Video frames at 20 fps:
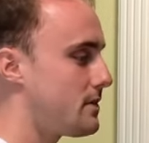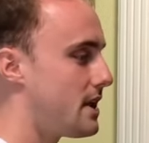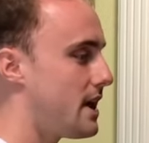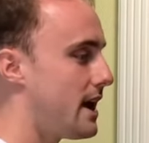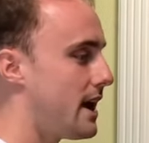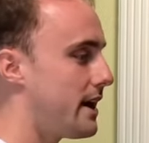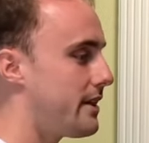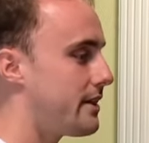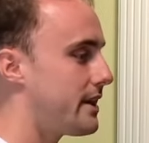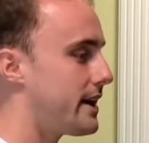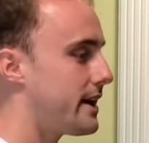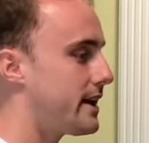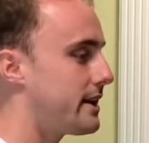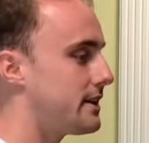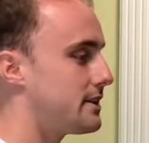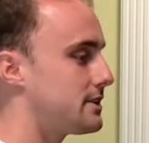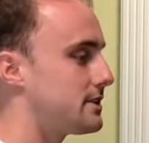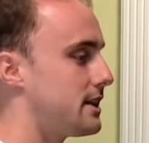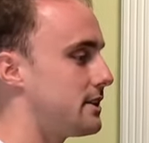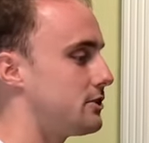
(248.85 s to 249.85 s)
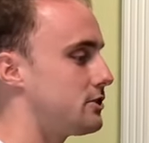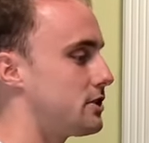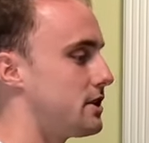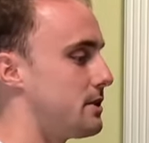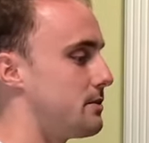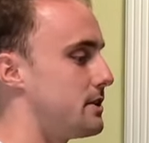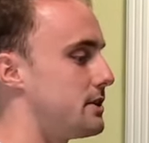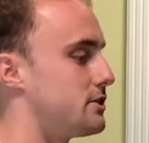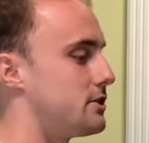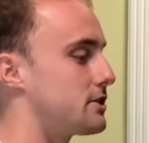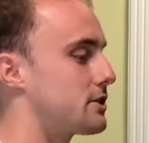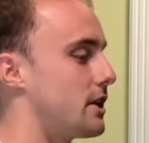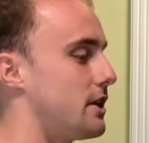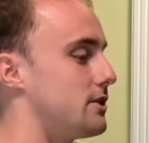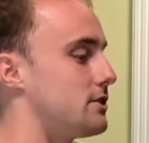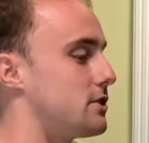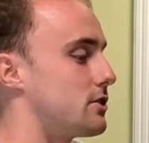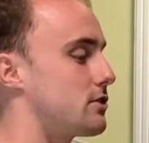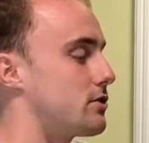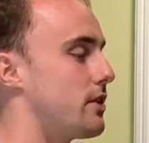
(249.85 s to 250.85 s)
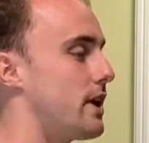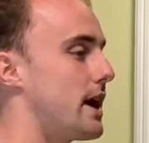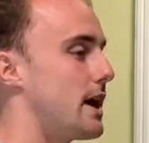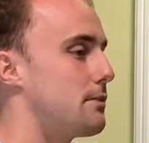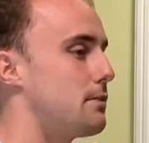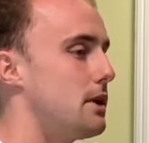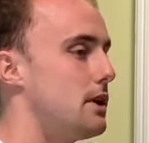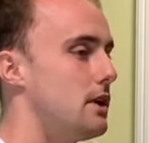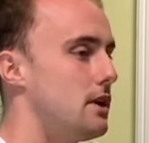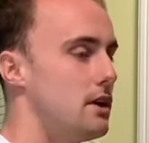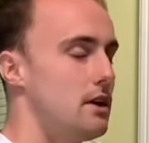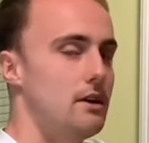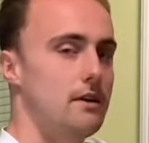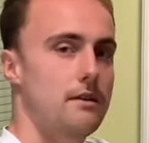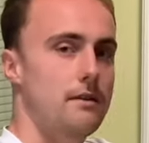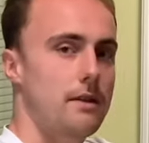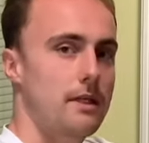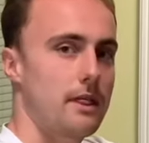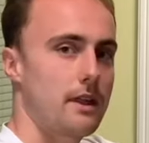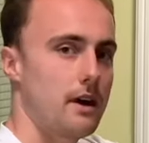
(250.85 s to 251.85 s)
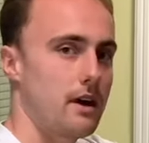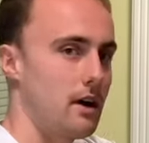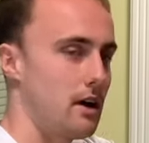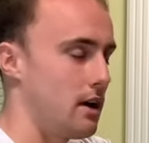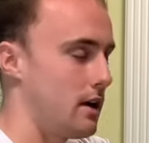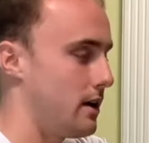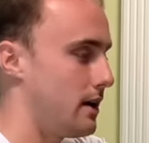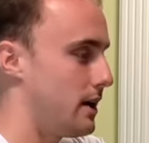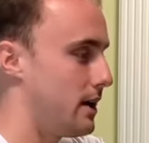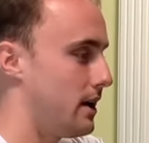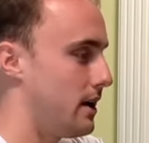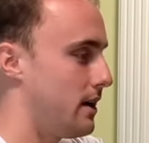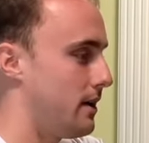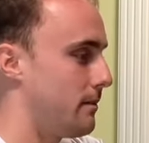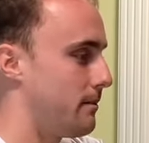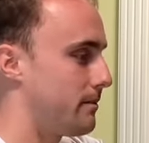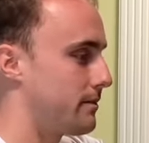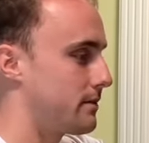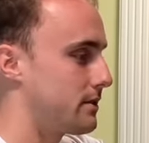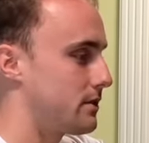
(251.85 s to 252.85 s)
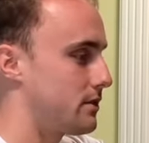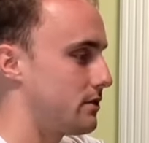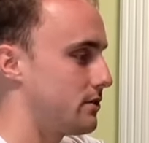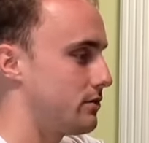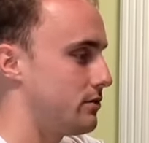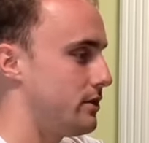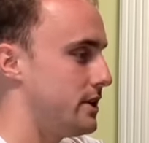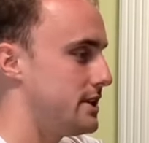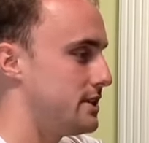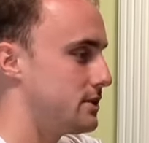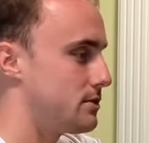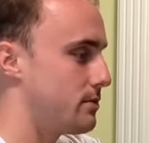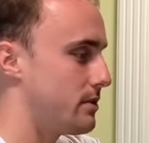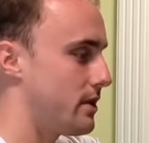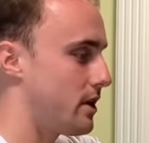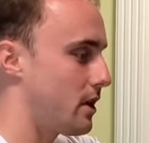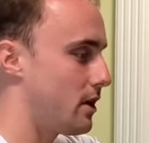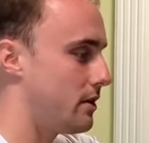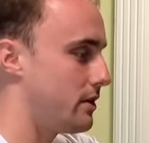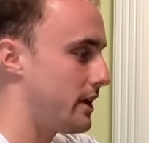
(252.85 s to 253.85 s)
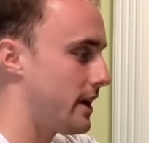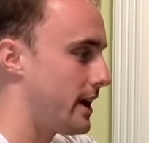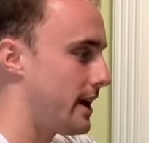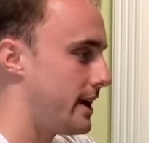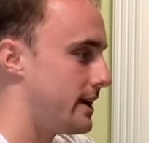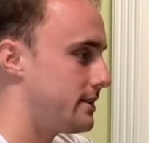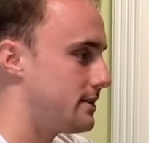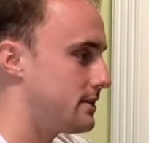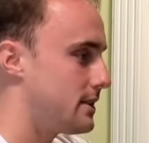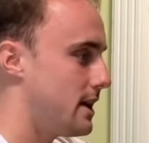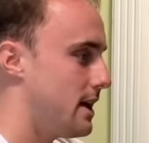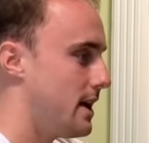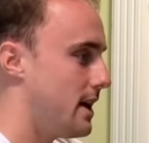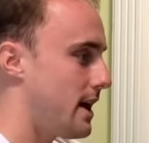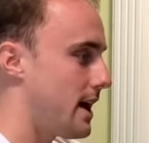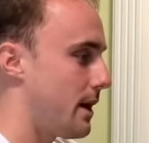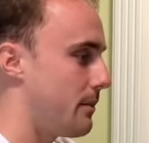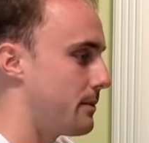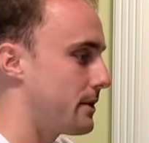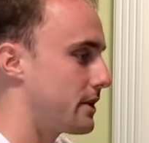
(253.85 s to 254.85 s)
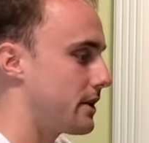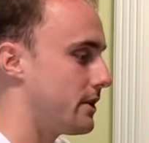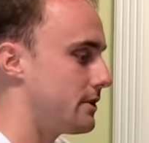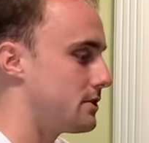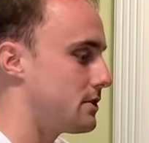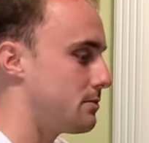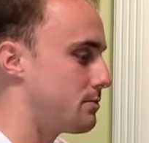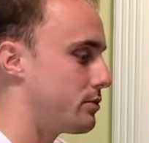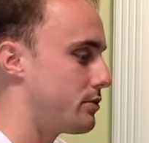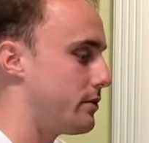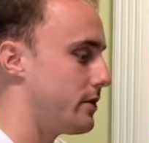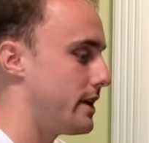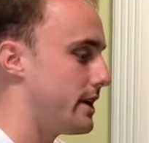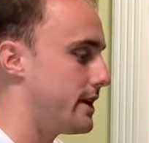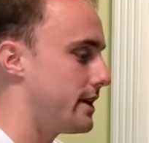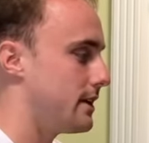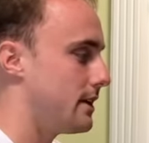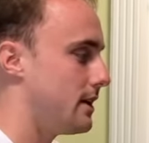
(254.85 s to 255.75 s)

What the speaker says: and then essentially we're just going to grab our wrist with our other hand, and we're going to bring